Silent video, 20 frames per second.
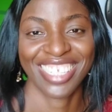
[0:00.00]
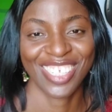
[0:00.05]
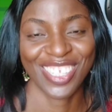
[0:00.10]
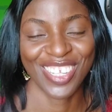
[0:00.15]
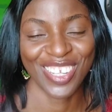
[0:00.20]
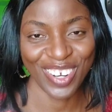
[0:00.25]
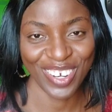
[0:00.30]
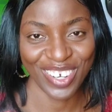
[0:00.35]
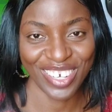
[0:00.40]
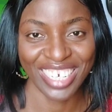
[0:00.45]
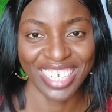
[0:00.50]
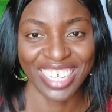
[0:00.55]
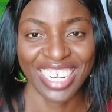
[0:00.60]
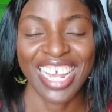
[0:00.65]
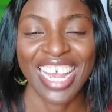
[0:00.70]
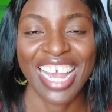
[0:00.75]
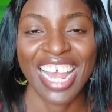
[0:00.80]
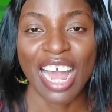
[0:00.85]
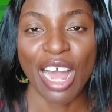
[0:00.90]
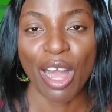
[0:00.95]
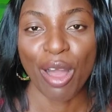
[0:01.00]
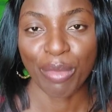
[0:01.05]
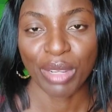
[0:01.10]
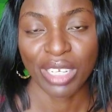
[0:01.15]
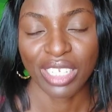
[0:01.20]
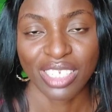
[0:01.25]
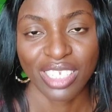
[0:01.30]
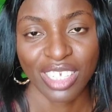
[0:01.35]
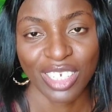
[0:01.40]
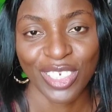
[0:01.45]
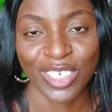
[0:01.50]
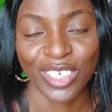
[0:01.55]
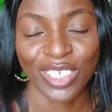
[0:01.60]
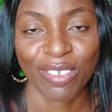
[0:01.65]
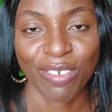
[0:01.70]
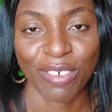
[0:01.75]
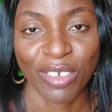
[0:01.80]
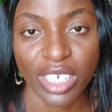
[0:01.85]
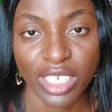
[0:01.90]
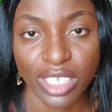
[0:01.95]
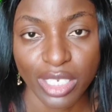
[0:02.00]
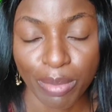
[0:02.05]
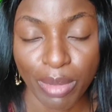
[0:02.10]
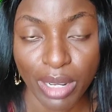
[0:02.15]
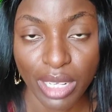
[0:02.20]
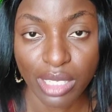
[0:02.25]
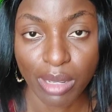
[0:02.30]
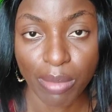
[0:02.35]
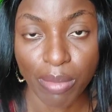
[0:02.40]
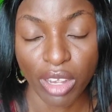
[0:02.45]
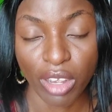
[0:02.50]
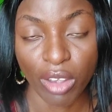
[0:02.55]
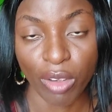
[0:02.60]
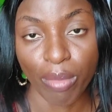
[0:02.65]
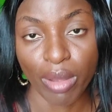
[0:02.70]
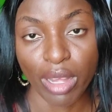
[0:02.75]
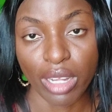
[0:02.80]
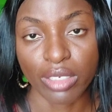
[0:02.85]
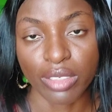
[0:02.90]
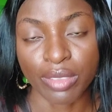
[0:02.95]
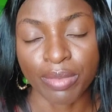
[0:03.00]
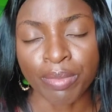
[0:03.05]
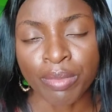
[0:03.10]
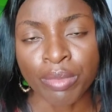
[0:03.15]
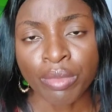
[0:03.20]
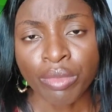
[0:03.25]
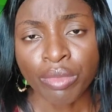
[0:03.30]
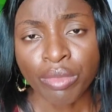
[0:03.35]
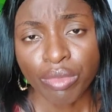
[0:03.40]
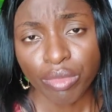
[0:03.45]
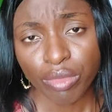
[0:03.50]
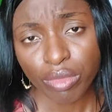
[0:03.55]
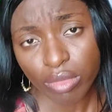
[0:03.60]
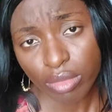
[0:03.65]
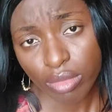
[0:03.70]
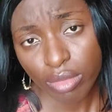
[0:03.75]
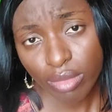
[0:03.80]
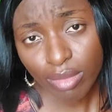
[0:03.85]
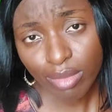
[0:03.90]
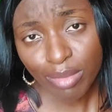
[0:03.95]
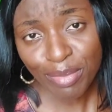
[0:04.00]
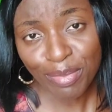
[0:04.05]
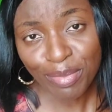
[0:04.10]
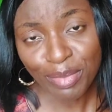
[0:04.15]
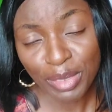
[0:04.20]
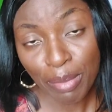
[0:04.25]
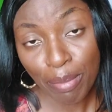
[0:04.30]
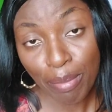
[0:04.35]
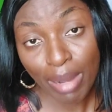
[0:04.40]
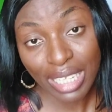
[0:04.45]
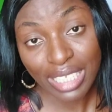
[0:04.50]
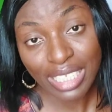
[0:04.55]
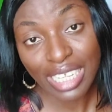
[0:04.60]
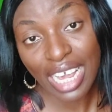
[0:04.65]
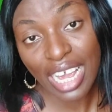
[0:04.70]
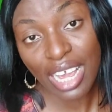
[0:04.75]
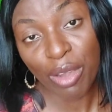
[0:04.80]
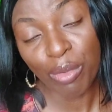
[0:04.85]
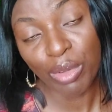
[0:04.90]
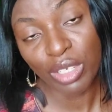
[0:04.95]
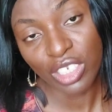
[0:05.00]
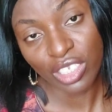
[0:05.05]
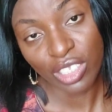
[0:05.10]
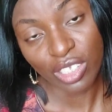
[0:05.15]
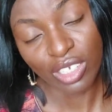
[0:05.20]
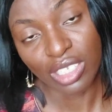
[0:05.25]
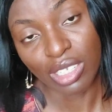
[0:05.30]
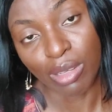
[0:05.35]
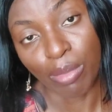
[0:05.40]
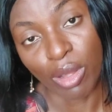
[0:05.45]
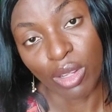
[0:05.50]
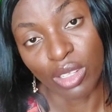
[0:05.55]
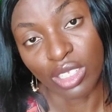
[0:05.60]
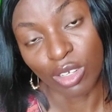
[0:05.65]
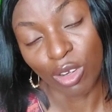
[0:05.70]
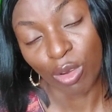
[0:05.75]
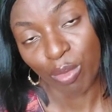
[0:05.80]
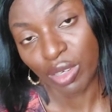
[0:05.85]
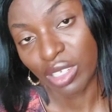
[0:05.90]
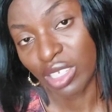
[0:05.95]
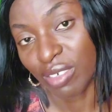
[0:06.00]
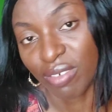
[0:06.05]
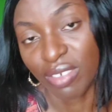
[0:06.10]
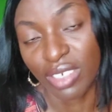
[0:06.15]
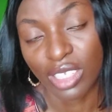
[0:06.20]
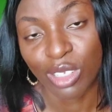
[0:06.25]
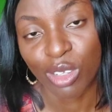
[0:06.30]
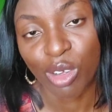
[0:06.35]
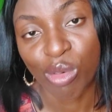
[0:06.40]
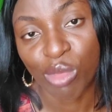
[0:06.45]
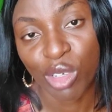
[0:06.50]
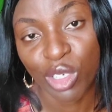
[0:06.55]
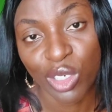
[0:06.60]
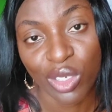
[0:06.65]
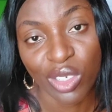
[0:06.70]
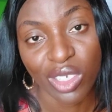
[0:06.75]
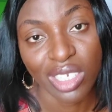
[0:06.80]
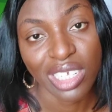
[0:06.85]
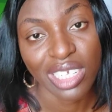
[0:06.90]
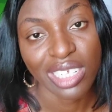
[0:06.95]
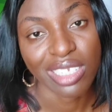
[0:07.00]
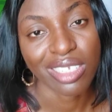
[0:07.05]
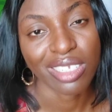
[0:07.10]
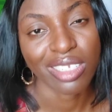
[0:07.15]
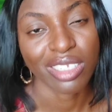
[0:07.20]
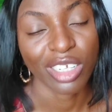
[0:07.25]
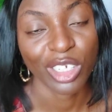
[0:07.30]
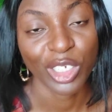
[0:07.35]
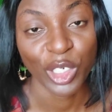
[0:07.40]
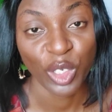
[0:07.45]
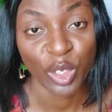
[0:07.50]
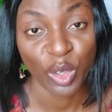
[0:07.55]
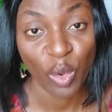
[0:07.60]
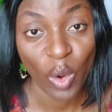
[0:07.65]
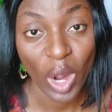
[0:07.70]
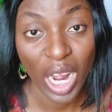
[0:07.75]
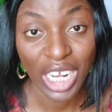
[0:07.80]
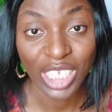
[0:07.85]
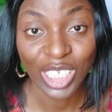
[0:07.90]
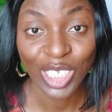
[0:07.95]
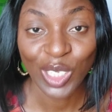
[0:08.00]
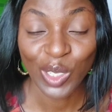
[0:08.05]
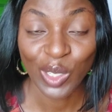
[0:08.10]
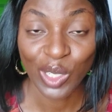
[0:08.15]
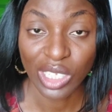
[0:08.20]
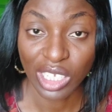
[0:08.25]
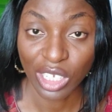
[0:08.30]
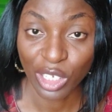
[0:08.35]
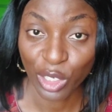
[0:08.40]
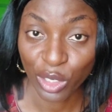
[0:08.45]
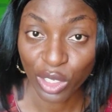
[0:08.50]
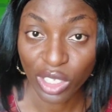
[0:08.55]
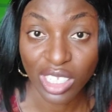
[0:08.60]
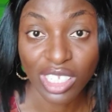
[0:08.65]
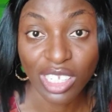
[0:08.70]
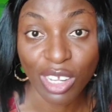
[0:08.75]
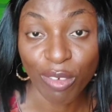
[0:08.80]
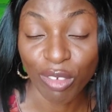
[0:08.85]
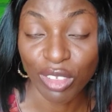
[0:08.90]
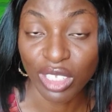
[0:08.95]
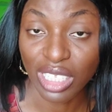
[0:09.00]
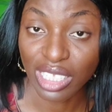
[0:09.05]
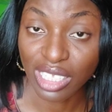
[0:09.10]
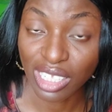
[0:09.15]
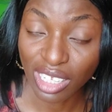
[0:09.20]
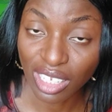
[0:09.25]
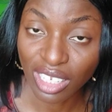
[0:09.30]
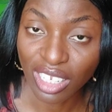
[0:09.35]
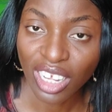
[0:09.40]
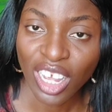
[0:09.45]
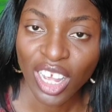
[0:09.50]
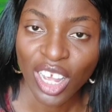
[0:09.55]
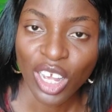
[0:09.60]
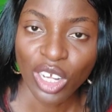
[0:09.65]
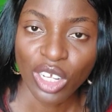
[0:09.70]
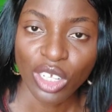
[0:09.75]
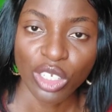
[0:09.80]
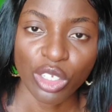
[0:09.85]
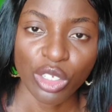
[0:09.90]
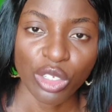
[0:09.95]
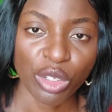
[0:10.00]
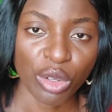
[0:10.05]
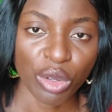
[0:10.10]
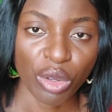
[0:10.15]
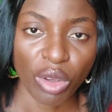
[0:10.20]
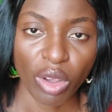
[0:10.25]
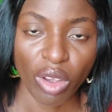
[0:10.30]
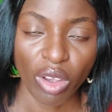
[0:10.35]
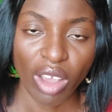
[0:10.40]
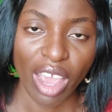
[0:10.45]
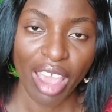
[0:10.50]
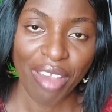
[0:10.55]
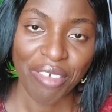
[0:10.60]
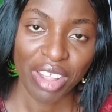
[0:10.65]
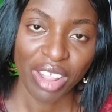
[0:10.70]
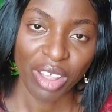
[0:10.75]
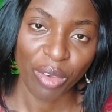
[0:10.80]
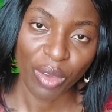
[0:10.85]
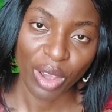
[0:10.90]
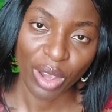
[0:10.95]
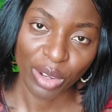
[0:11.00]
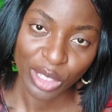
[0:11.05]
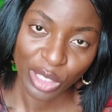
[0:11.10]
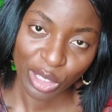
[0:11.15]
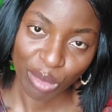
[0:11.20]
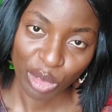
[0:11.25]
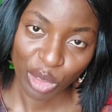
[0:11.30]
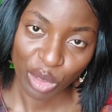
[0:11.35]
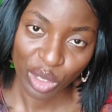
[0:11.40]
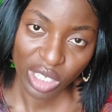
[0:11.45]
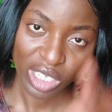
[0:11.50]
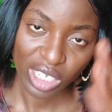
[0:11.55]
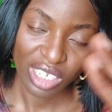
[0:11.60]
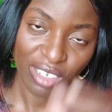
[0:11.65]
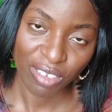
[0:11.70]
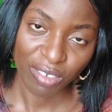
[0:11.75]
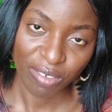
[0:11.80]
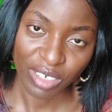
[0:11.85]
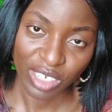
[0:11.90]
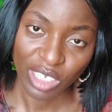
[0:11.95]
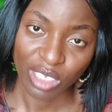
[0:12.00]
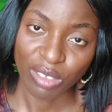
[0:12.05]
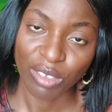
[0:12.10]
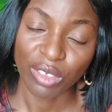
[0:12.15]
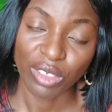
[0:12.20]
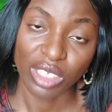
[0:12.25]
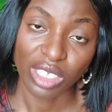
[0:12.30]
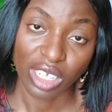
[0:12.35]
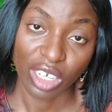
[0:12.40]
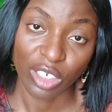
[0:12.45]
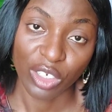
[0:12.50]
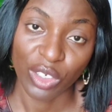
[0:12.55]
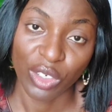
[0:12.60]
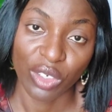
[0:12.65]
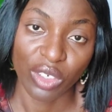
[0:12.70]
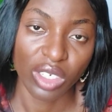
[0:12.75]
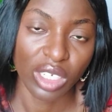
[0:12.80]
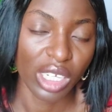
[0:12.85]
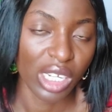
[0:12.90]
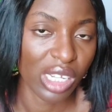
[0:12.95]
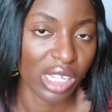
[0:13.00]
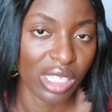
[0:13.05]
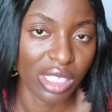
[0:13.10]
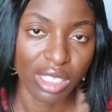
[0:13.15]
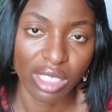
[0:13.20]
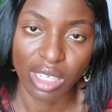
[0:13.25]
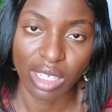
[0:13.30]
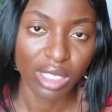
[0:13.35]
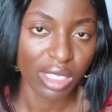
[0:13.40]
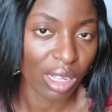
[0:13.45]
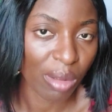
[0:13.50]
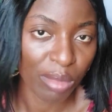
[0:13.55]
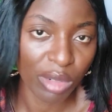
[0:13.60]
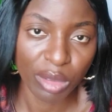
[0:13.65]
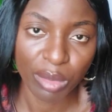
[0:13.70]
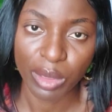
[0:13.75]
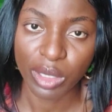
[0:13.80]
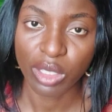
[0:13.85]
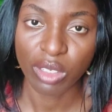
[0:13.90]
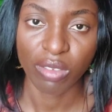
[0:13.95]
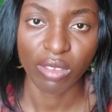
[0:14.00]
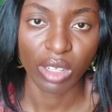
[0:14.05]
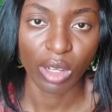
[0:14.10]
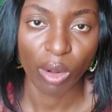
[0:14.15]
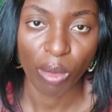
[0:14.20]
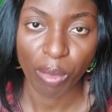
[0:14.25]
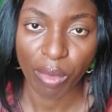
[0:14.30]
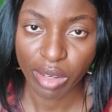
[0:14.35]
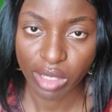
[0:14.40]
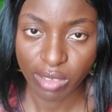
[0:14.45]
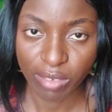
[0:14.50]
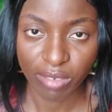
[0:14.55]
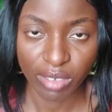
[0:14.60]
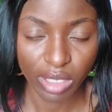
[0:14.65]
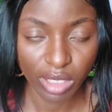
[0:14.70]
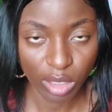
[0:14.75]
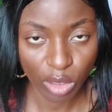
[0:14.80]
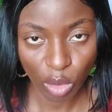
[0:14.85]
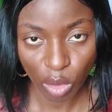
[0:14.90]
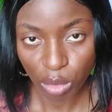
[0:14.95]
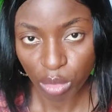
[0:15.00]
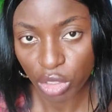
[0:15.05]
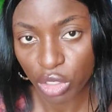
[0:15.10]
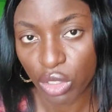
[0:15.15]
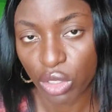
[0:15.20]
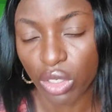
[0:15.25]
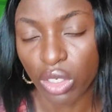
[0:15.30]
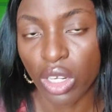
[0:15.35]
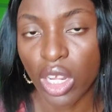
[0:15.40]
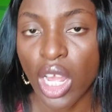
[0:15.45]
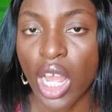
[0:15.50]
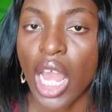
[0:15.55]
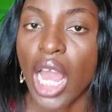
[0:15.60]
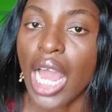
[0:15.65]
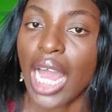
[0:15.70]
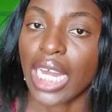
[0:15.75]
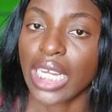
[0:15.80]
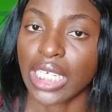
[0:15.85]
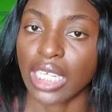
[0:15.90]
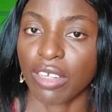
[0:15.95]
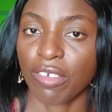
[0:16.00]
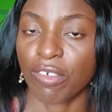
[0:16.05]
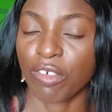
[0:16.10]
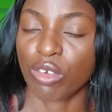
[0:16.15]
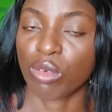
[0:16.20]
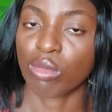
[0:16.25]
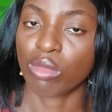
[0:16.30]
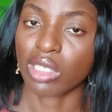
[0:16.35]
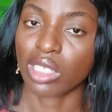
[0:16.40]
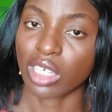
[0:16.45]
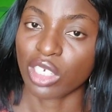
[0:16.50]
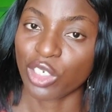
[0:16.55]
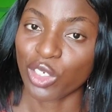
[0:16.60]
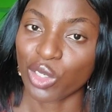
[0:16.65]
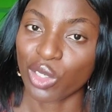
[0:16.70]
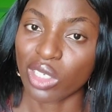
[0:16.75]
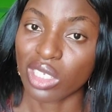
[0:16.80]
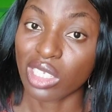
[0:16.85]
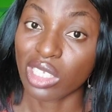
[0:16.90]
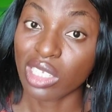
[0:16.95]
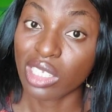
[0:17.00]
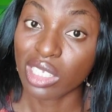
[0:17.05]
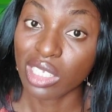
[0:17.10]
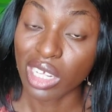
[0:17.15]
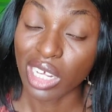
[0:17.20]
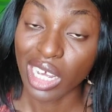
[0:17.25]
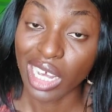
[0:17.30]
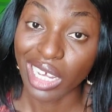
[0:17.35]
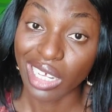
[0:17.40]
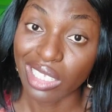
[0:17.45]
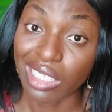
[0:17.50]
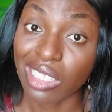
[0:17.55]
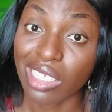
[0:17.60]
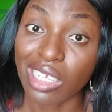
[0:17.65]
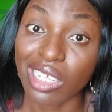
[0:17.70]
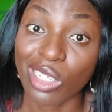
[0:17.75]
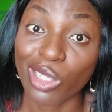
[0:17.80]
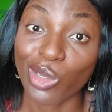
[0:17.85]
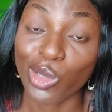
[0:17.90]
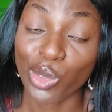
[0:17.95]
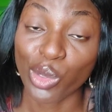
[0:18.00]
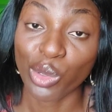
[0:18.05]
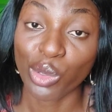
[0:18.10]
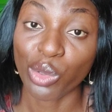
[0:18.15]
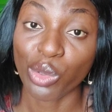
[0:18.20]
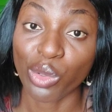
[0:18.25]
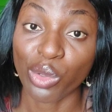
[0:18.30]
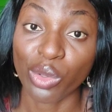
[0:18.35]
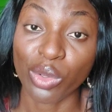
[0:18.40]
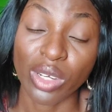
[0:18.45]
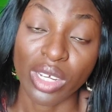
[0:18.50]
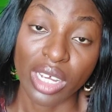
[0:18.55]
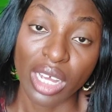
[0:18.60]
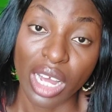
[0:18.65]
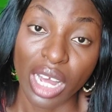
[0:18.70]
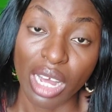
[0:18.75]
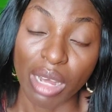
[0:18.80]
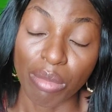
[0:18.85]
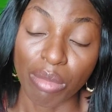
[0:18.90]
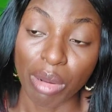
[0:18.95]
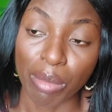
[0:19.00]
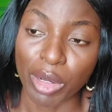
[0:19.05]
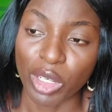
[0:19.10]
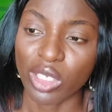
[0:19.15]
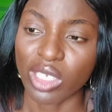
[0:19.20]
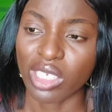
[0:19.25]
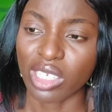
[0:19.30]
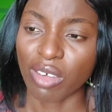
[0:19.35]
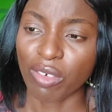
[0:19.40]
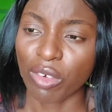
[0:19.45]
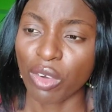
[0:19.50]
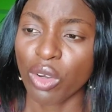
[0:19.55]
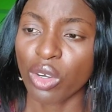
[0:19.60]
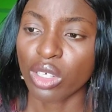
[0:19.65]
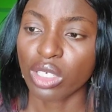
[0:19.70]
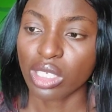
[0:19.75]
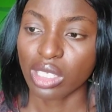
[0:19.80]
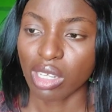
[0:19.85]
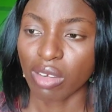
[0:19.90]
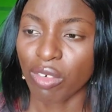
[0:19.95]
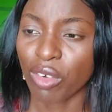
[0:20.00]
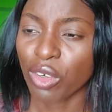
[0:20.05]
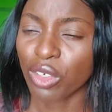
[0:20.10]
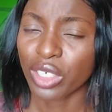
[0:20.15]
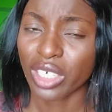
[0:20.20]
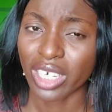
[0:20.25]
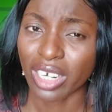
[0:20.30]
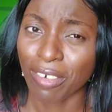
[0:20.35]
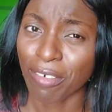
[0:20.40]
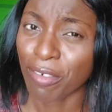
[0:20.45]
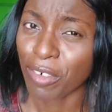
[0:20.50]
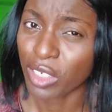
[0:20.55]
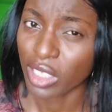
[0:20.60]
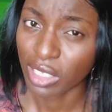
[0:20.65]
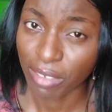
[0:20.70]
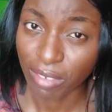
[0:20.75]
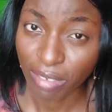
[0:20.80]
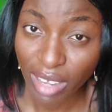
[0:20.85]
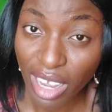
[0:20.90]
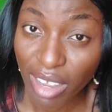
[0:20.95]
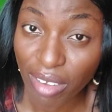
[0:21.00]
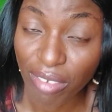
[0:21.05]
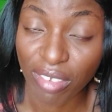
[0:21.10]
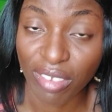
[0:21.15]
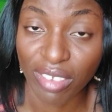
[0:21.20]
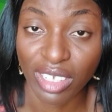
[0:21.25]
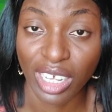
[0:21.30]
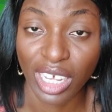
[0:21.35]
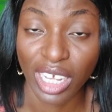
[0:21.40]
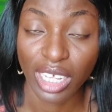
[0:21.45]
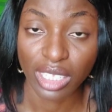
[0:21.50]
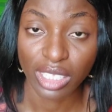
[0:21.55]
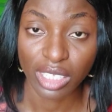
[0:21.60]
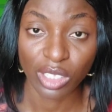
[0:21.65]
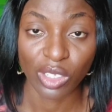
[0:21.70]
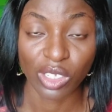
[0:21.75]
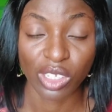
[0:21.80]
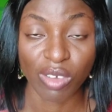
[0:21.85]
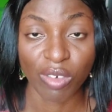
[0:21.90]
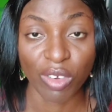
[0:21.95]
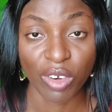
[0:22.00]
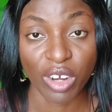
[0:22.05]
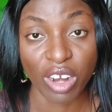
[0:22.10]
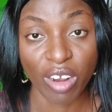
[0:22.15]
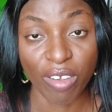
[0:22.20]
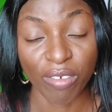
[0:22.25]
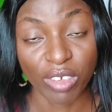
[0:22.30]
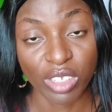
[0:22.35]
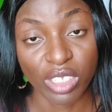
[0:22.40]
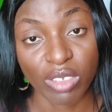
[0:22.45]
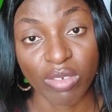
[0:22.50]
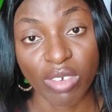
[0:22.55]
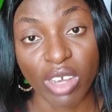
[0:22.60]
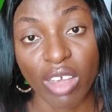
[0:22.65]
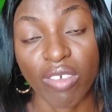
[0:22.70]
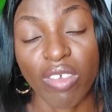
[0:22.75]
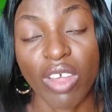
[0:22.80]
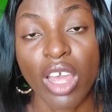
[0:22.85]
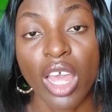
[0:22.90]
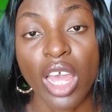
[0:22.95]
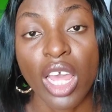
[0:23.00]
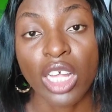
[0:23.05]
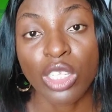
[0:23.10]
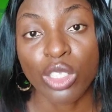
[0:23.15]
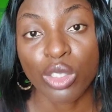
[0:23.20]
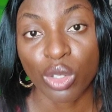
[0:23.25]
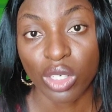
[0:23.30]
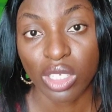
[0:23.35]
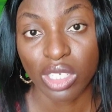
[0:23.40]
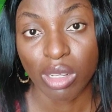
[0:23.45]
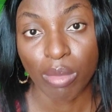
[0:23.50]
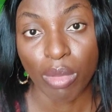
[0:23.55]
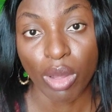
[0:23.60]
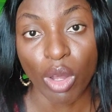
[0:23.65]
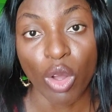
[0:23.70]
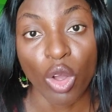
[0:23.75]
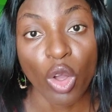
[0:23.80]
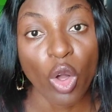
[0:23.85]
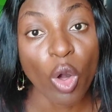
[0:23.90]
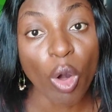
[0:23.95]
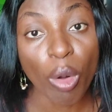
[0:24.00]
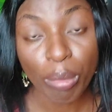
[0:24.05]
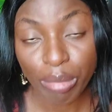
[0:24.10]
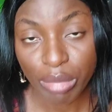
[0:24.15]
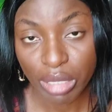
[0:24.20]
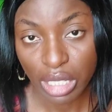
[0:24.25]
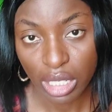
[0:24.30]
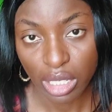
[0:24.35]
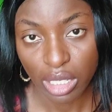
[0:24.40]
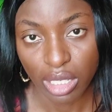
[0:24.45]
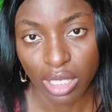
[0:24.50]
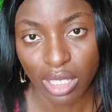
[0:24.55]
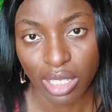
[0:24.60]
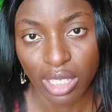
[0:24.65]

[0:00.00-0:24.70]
Sorry, how many sections for each part? I beg your pardon. Part A, which talks about Corporate Affairs Commission, is section 1 to section 17. So everything we are going to be doing in the first few sections is the establishment of the Corporate Affairs Commission, and then from sections 18 to about 745, 18 to 745 talks about company.